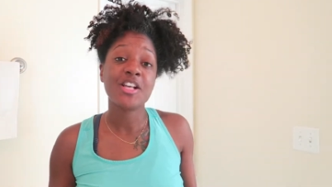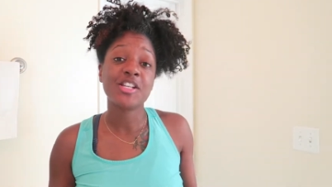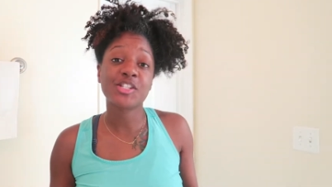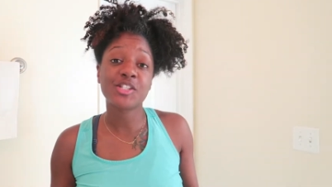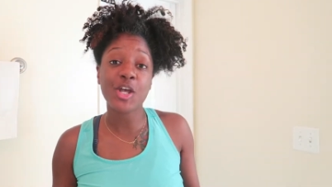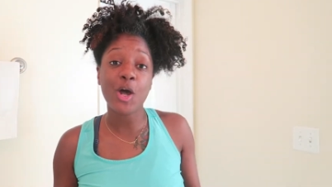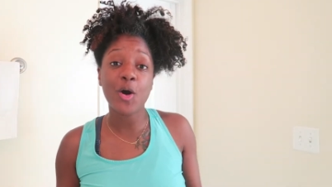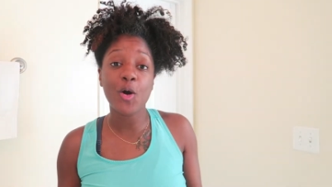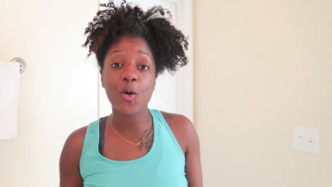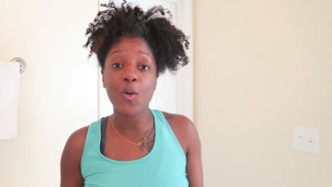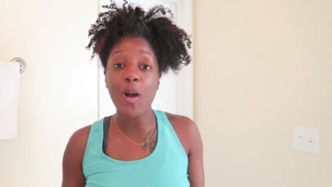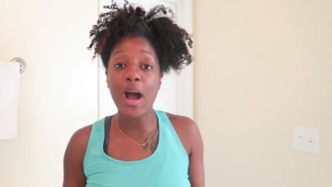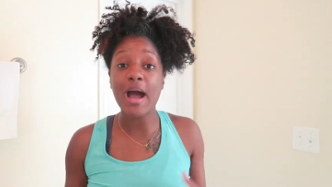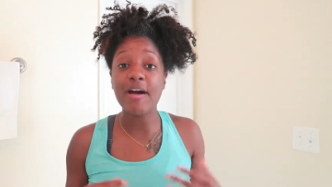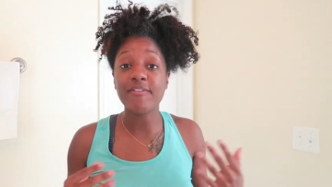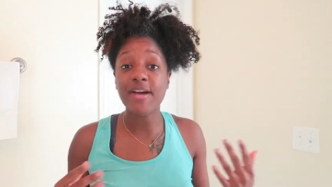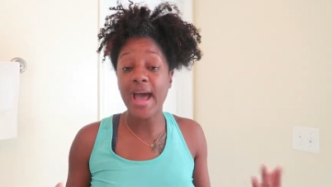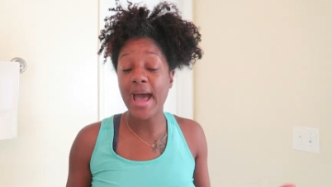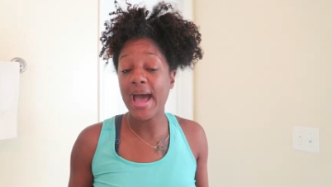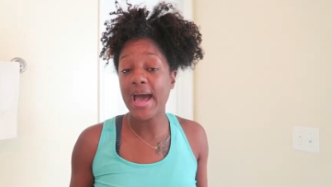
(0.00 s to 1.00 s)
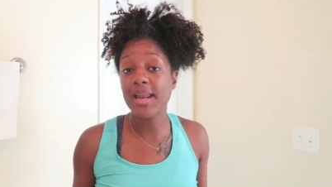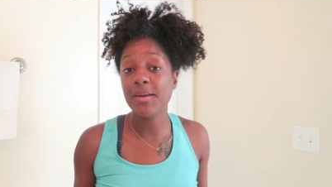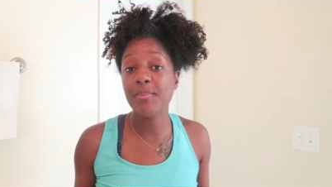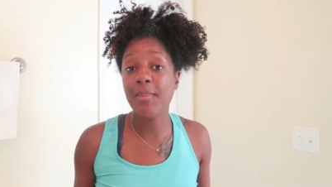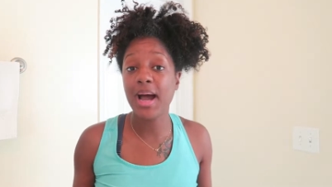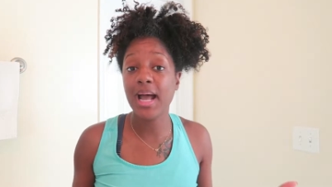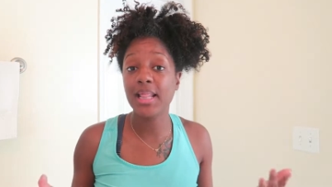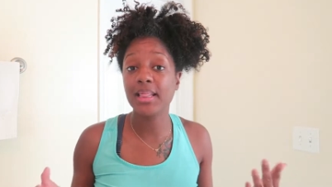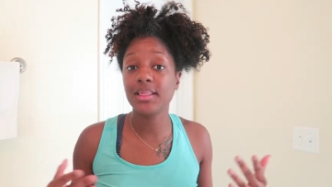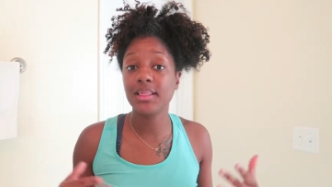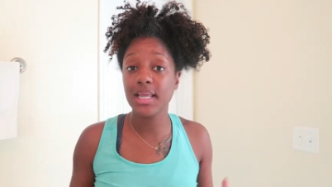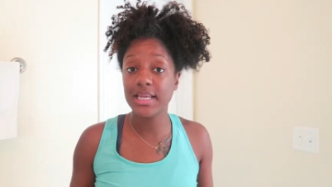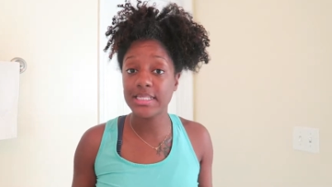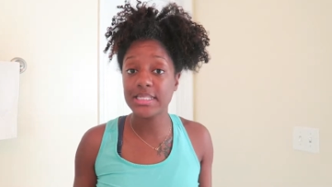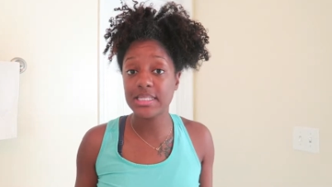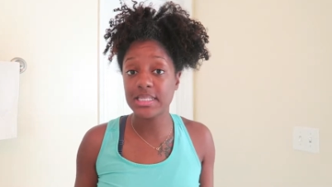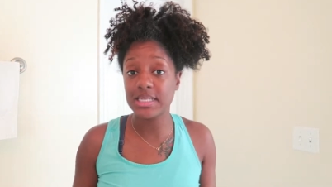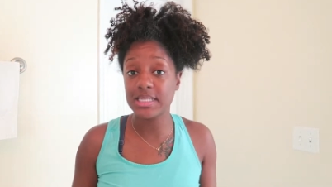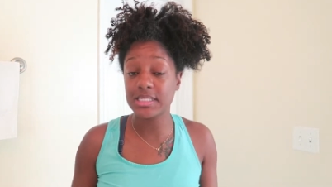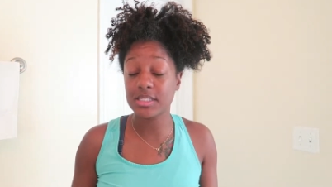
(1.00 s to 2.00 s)
So I've had my
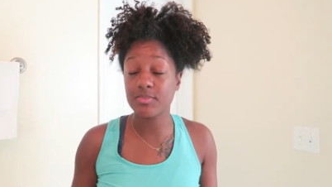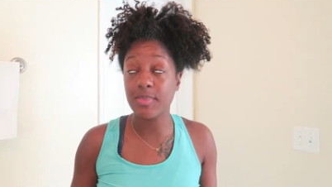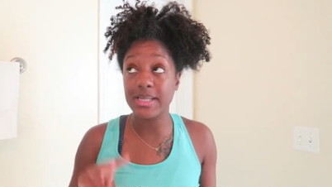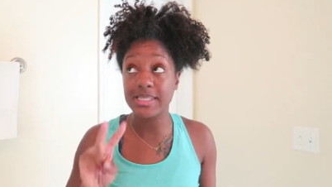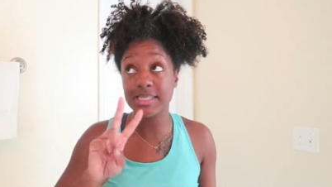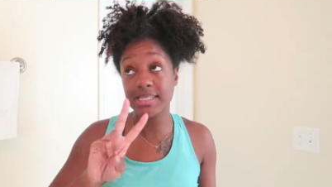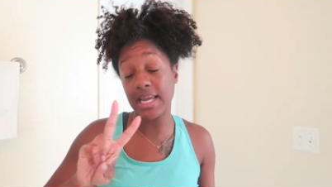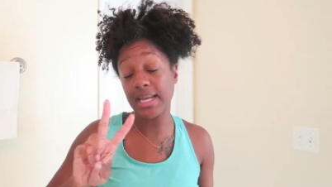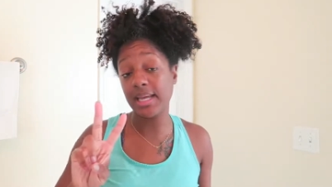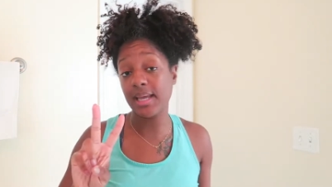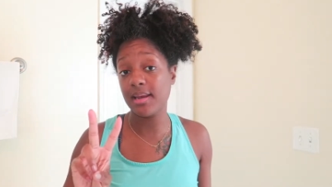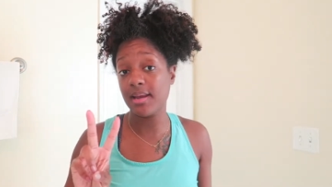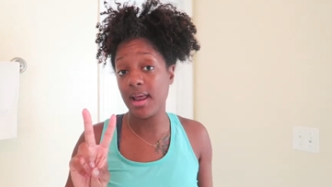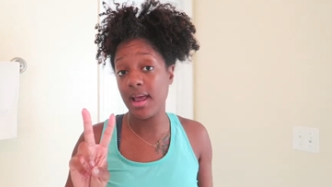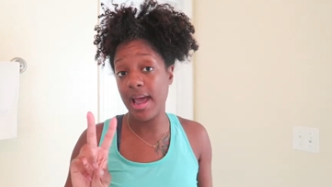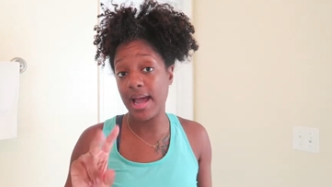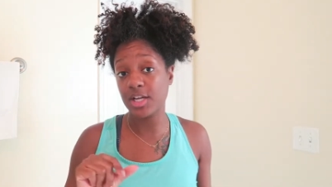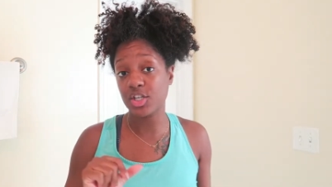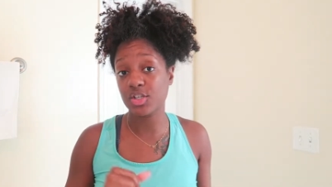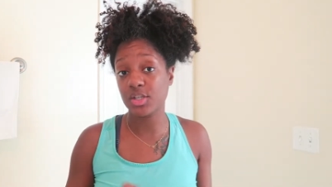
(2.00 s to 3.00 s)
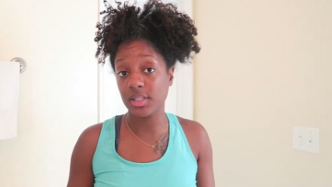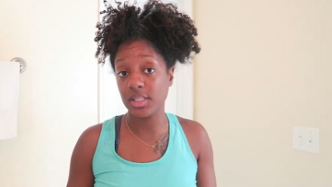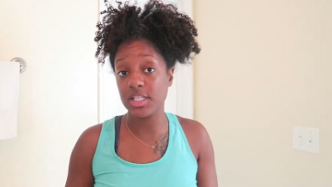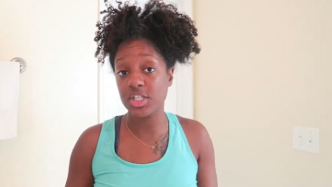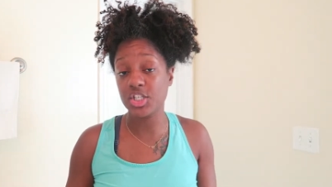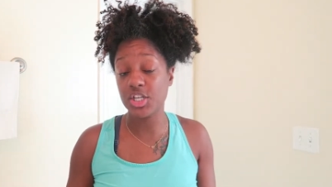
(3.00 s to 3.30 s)
latest, my second actually,